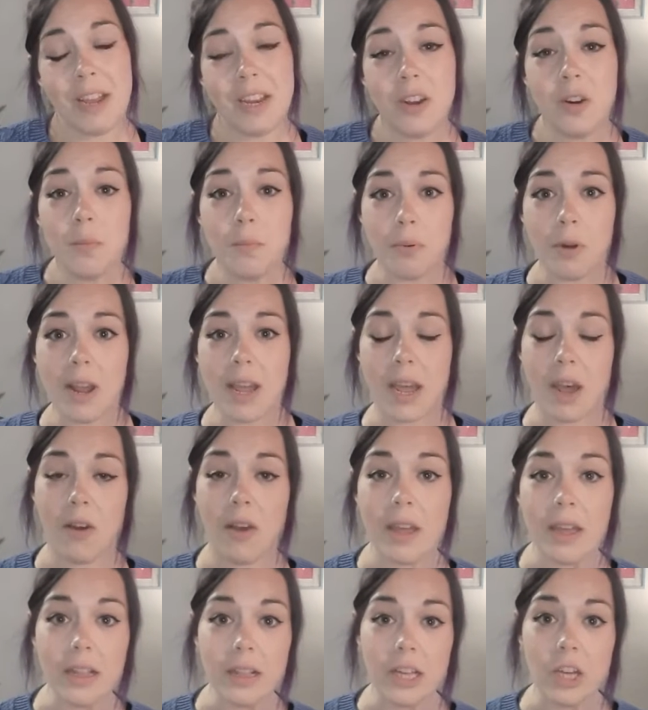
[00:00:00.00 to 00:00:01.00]
know Breakout
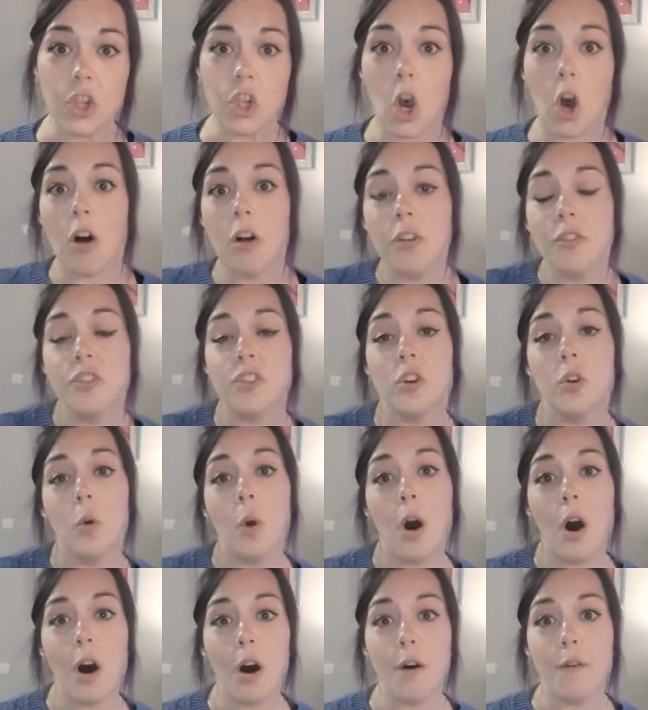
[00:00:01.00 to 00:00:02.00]
English also
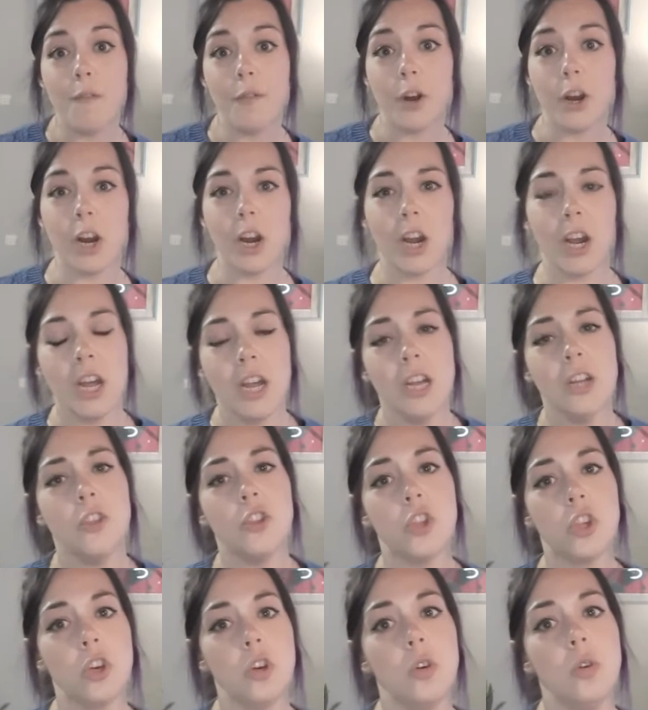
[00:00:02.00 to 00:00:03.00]
offer
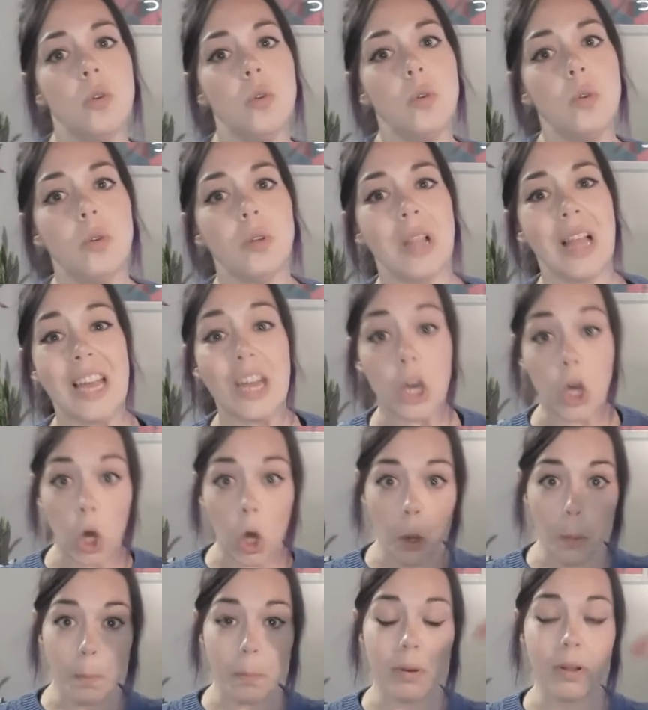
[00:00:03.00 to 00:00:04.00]
2 like
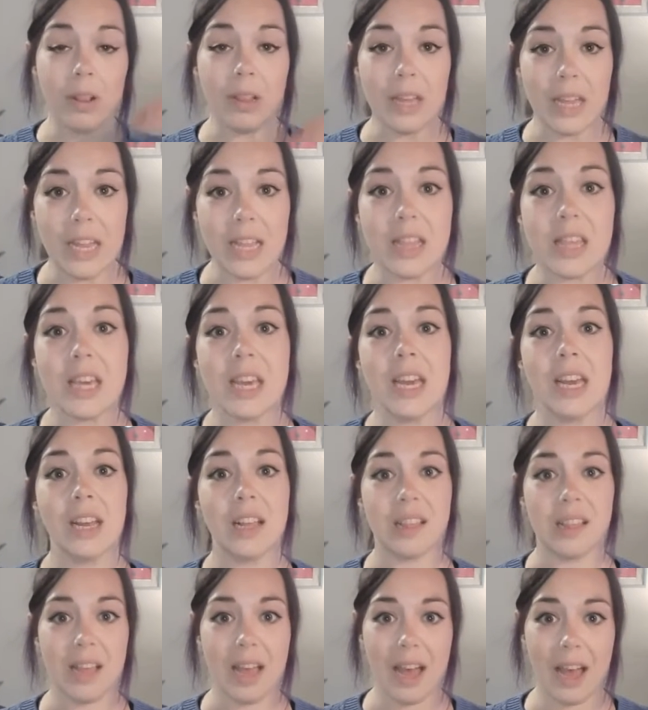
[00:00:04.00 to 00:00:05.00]
complete
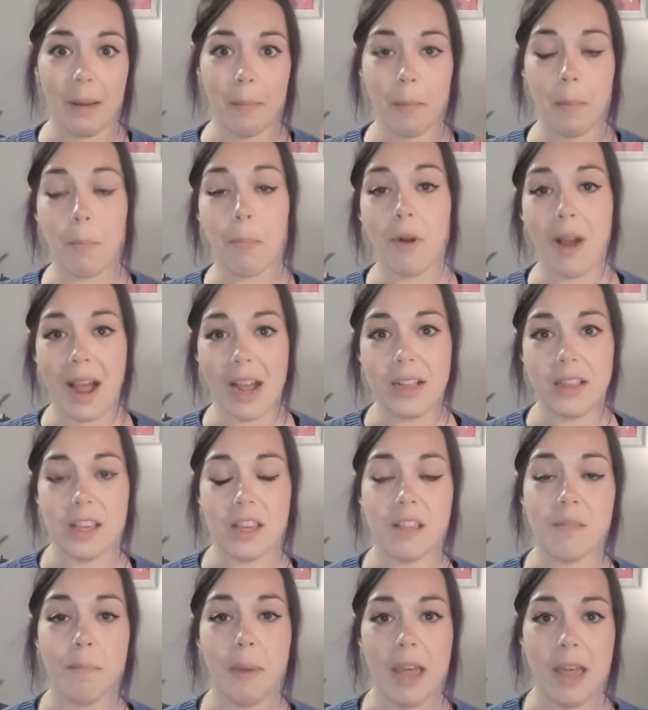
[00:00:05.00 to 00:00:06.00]
exam
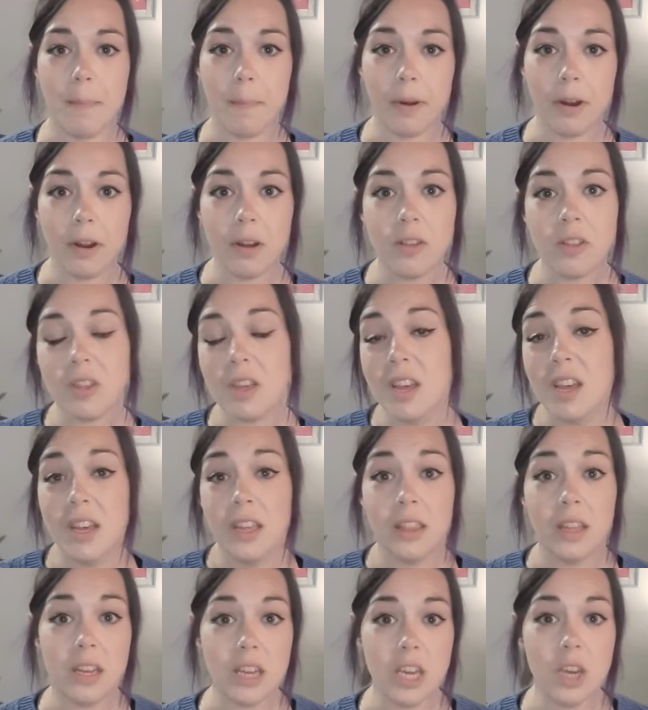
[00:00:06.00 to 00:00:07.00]
practice papers
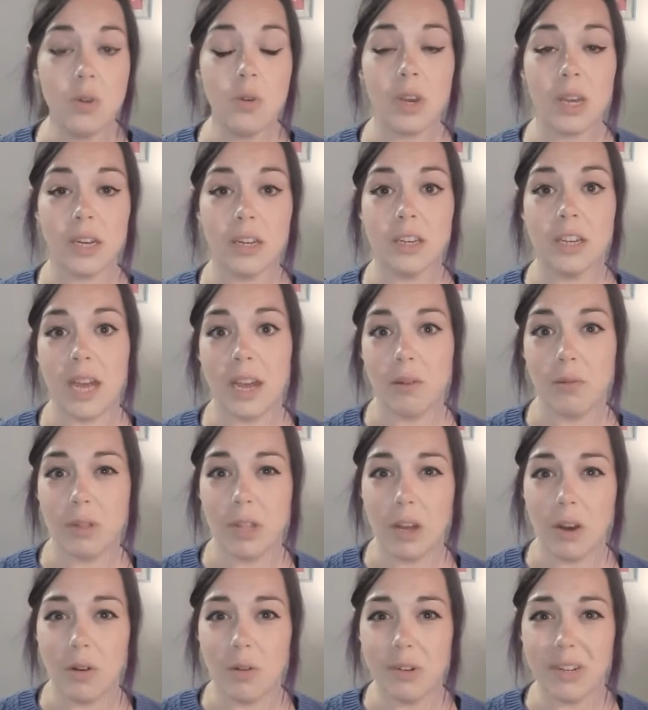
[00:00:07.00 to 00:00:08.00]
that you can
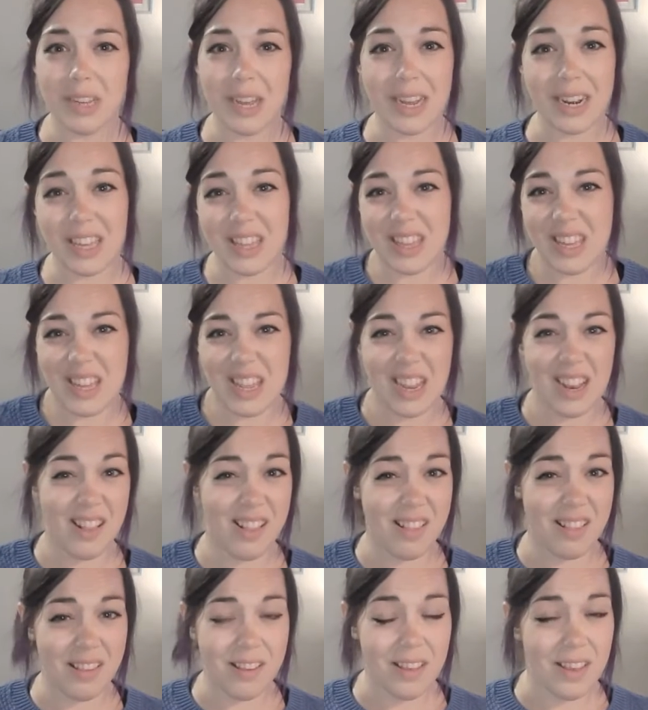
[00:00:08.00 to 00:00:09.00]
download, and I think
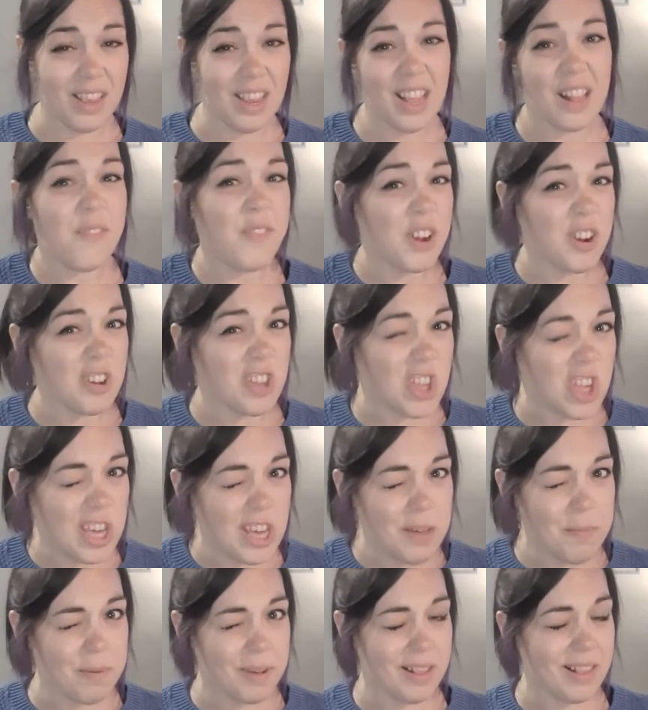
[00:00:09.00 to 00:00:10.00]
it's very
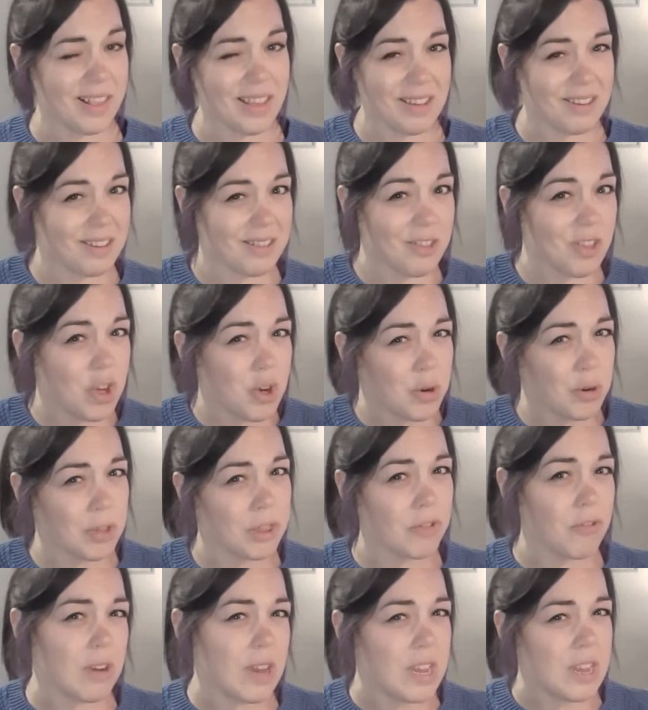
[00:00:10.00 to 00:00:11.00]
cheap. It's like 2 or
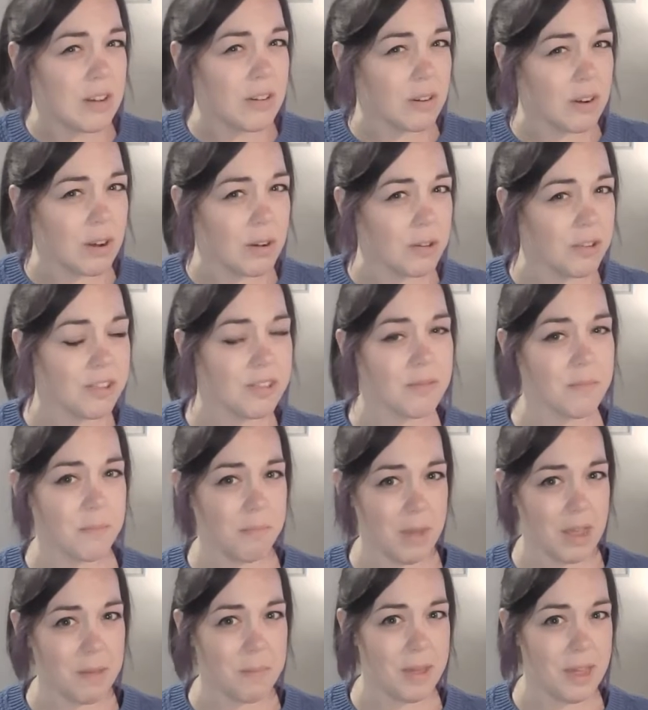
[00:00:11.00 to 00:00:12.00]
3 euros
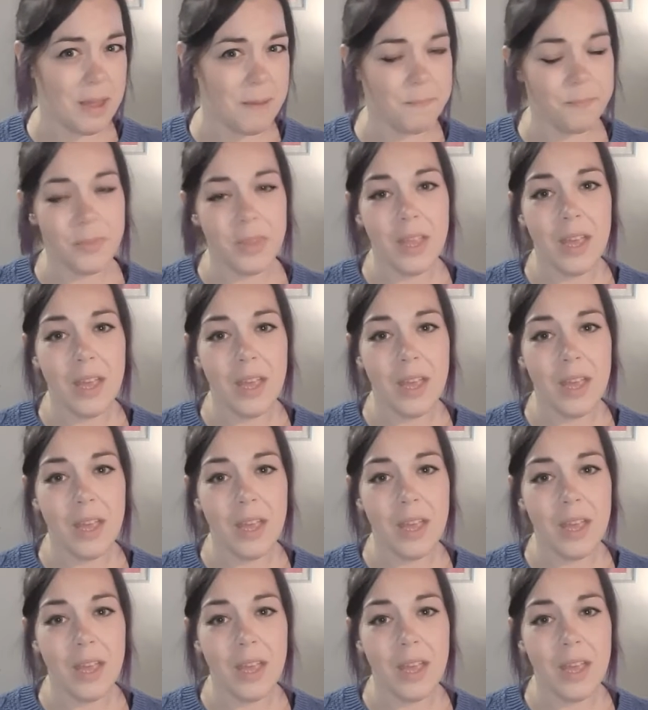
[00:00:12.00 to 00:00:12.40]
maybe.